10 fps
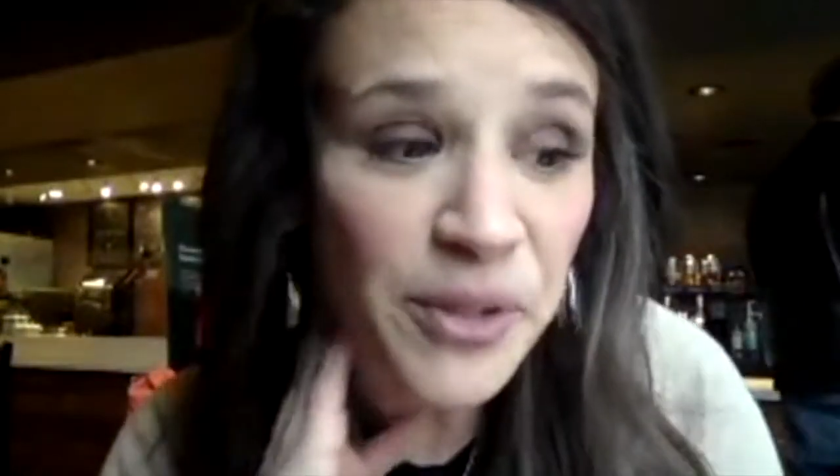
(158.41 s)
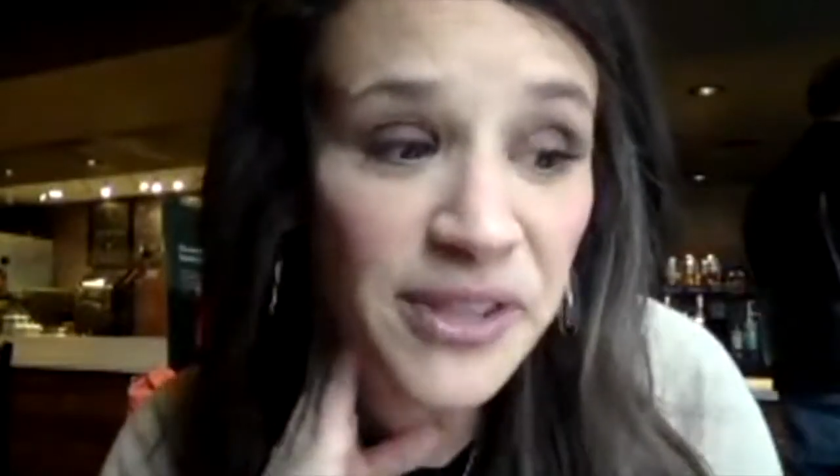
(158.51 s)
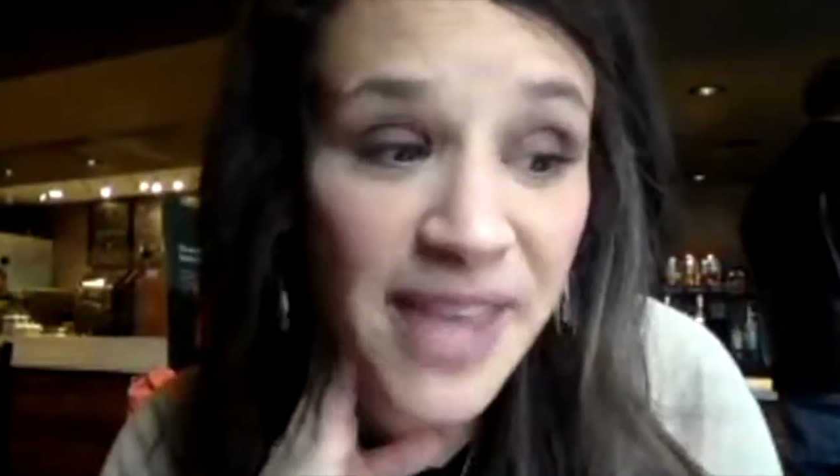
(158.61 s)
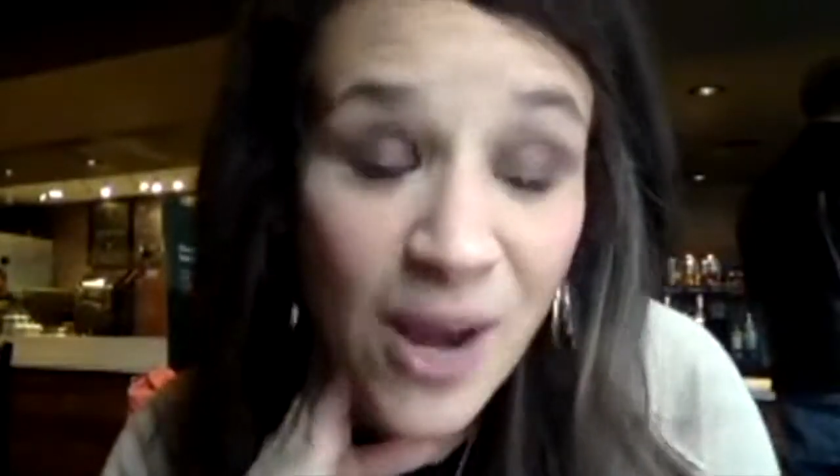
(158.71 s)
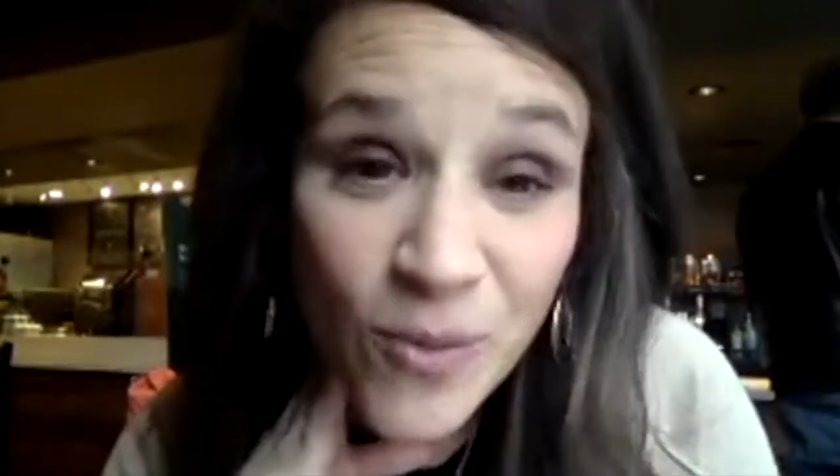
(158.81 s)

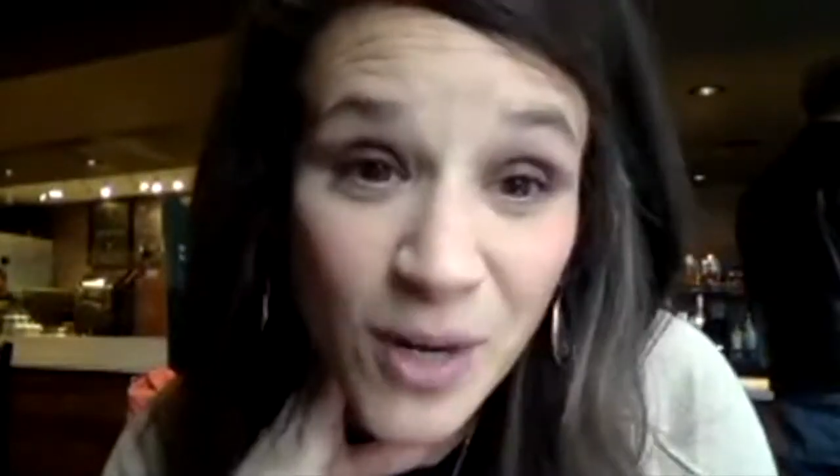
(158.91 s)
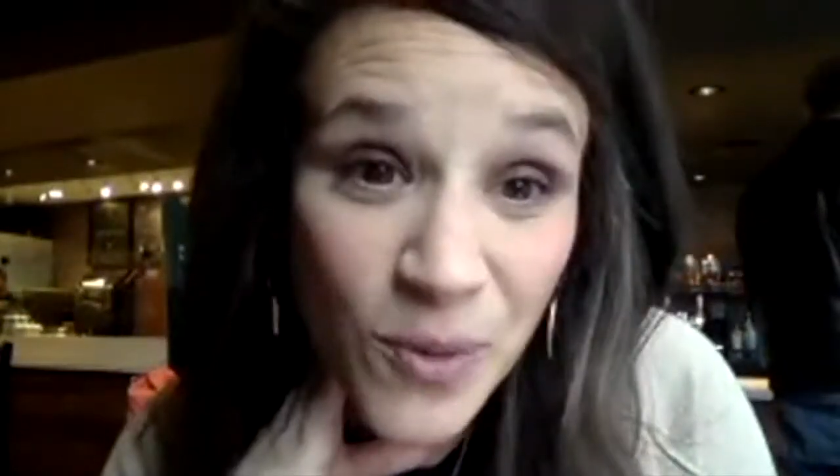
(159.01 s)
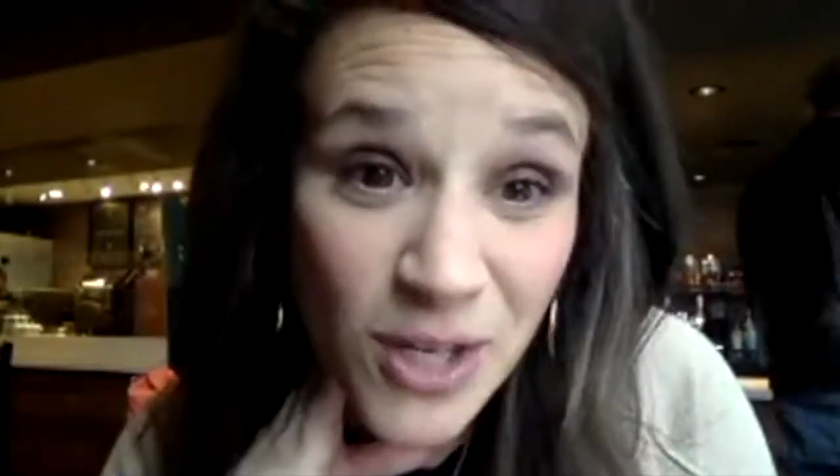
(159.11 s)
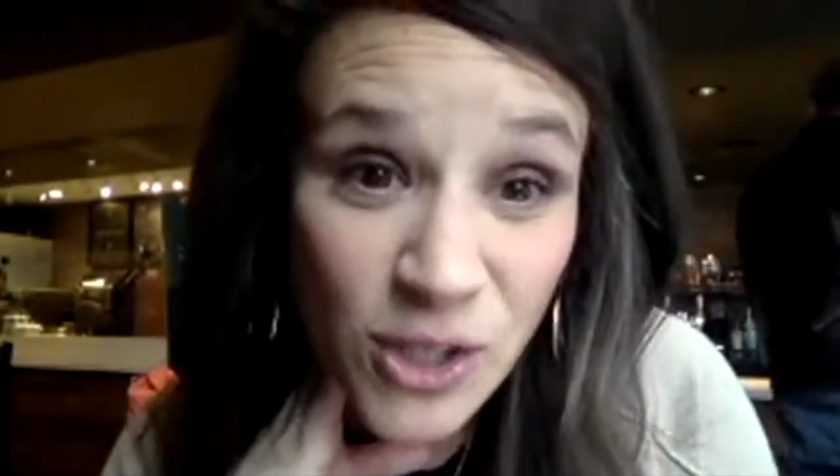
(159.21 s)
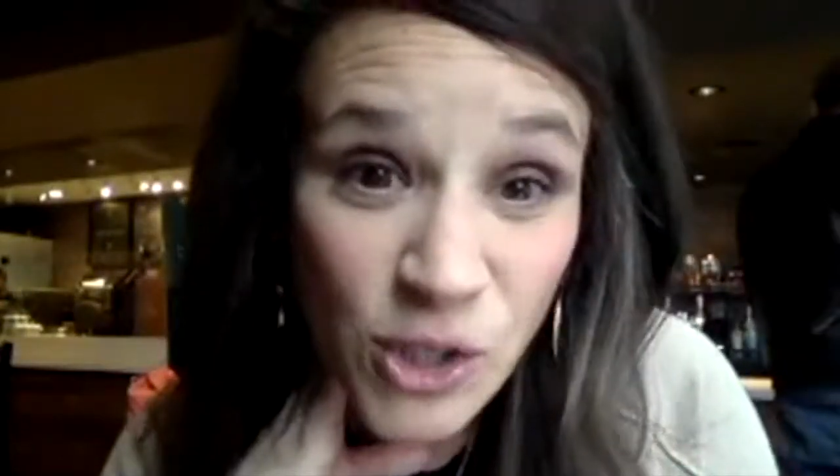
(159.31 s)
But then, what I
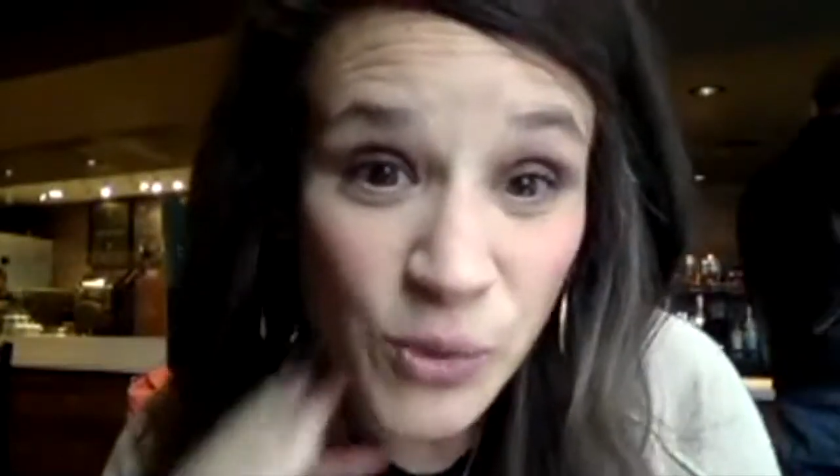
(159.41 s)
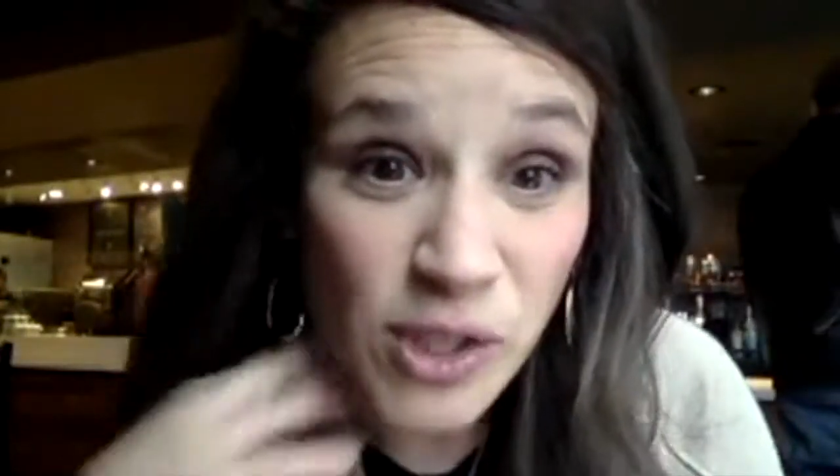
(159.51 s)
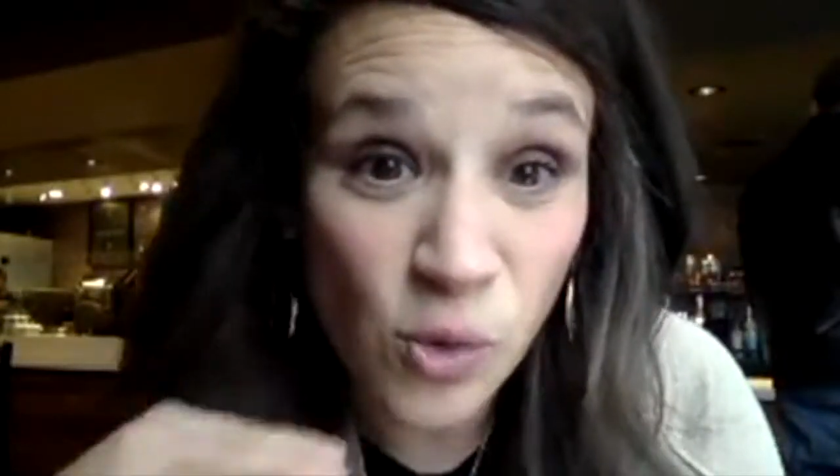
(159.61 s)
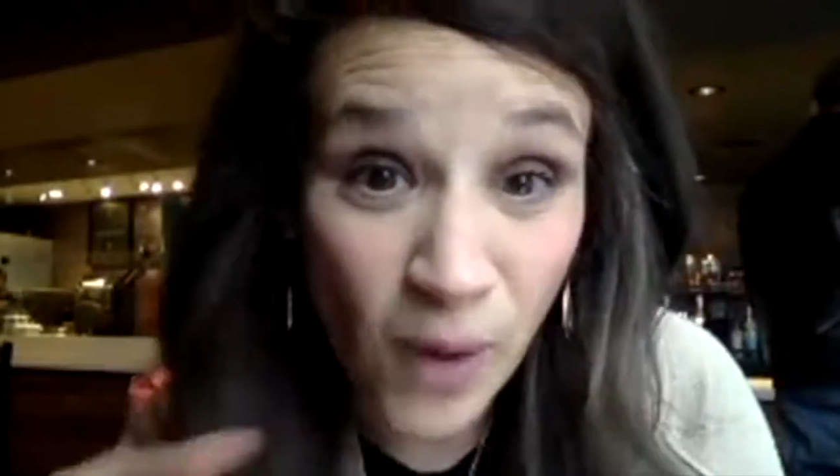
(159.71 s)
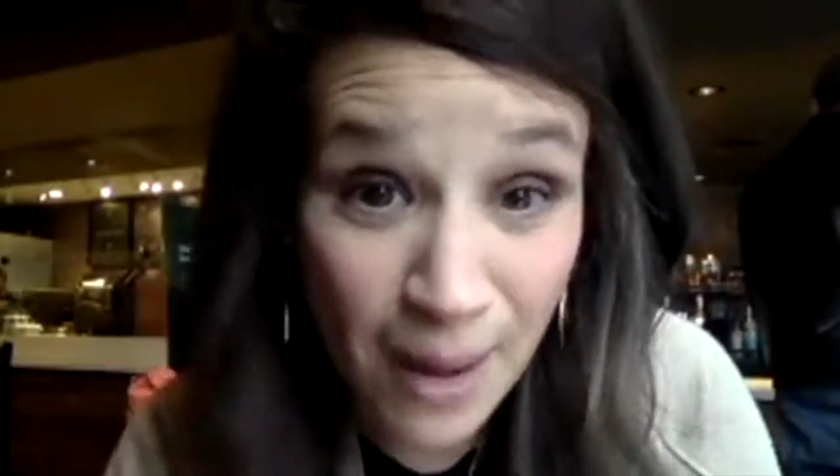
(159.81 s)
want you to do
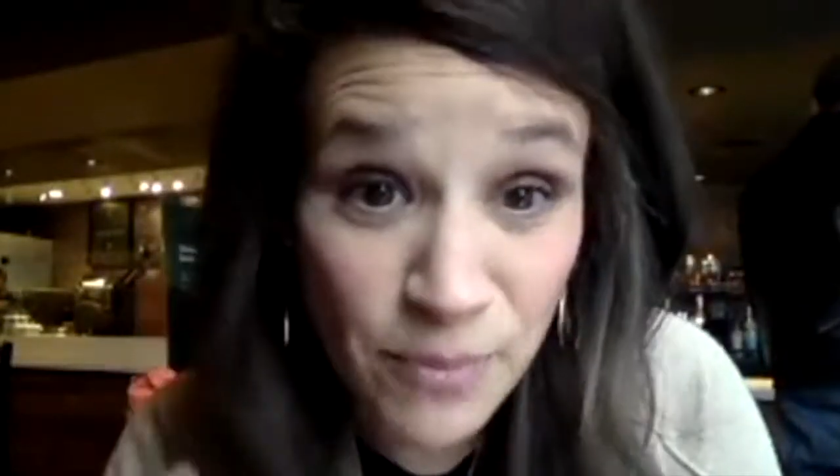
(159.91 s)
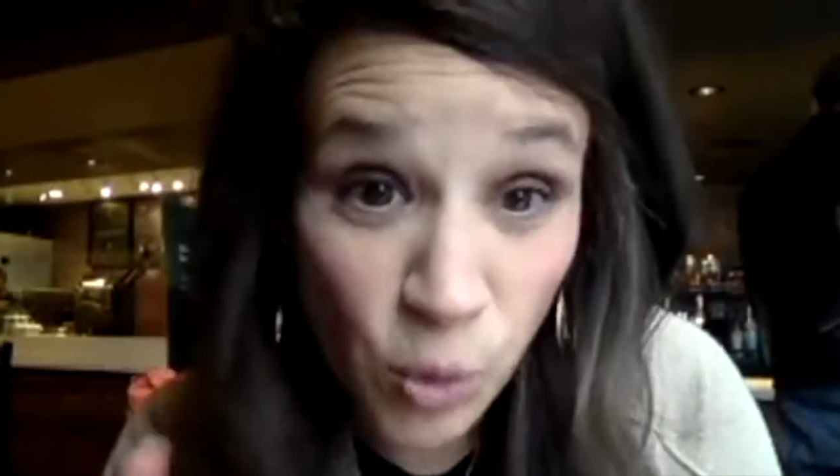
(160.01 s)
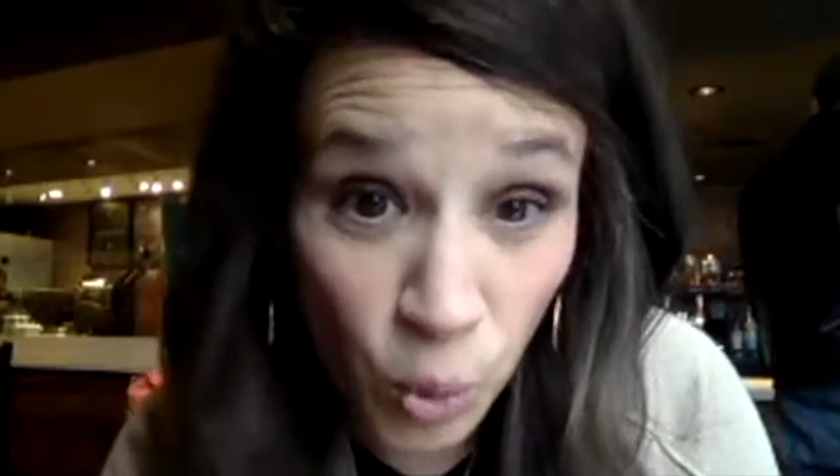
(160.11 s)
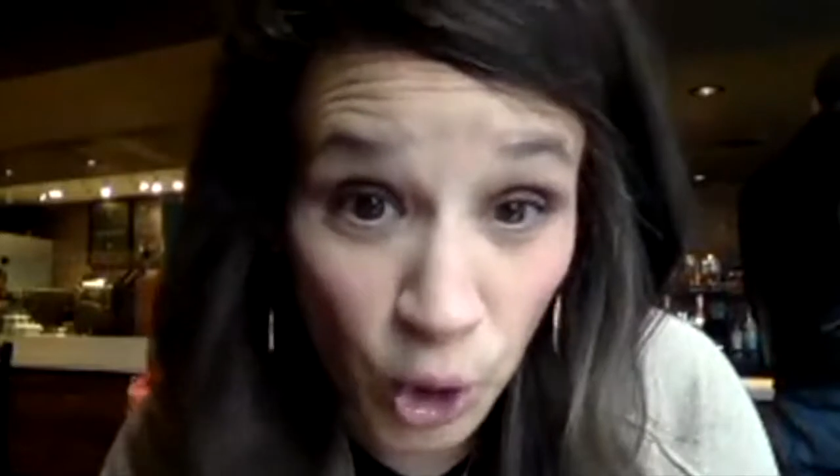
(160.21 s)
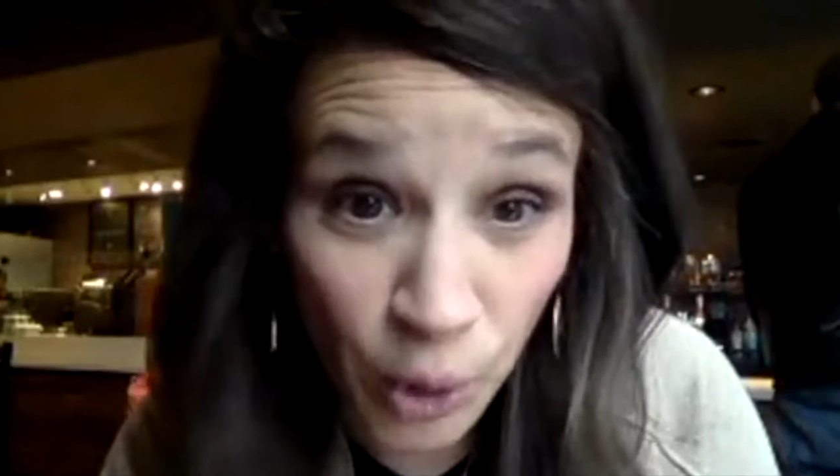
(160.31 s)
is grab
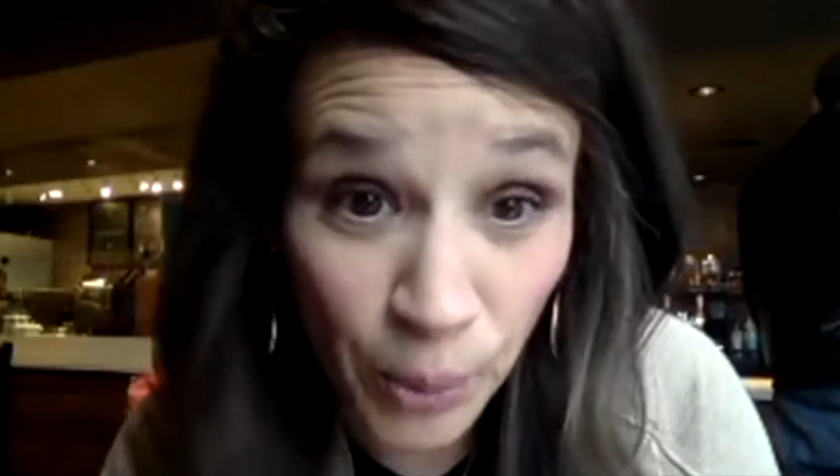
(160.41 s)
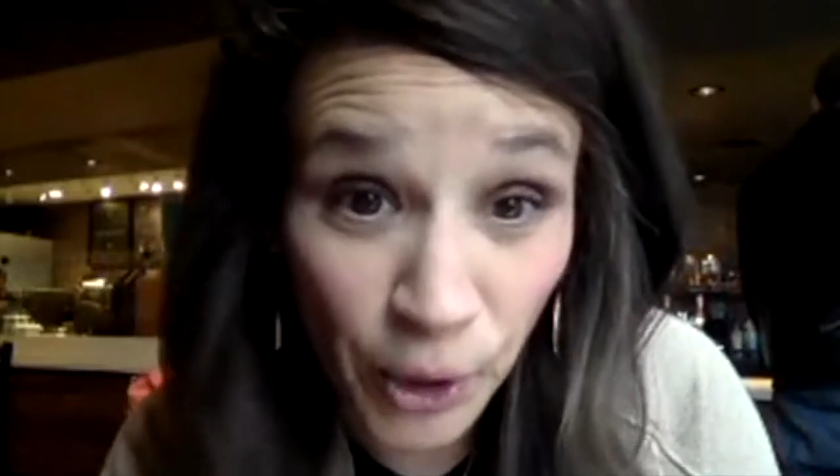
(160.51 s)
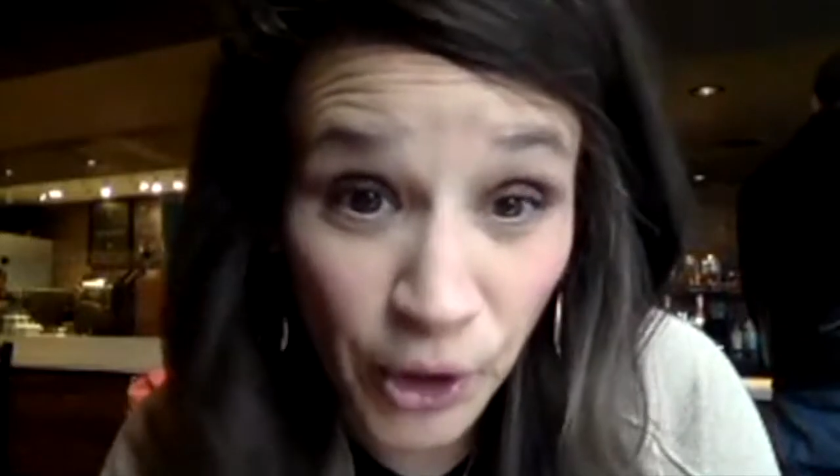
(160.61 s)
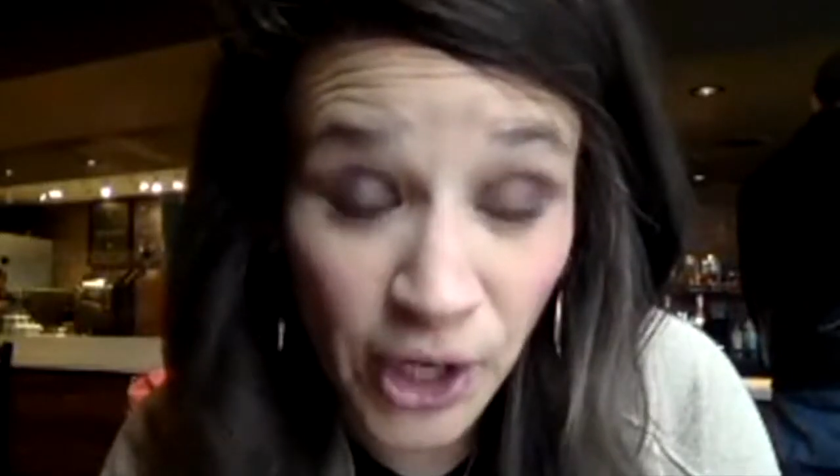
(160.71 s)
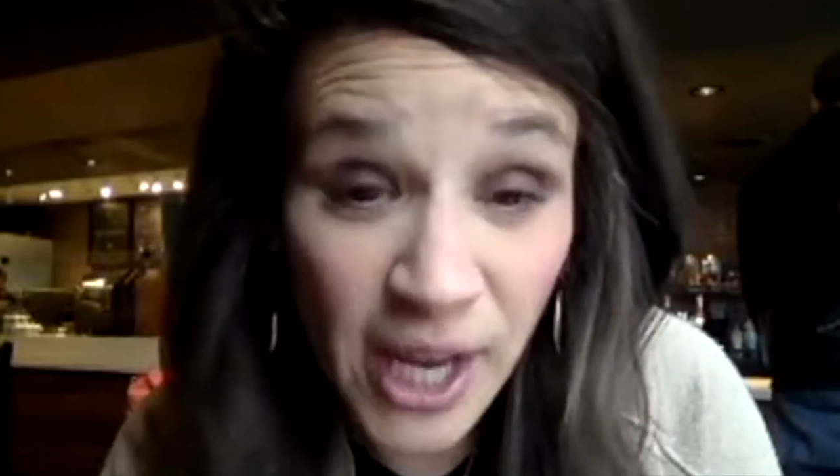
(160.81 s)
the workbook.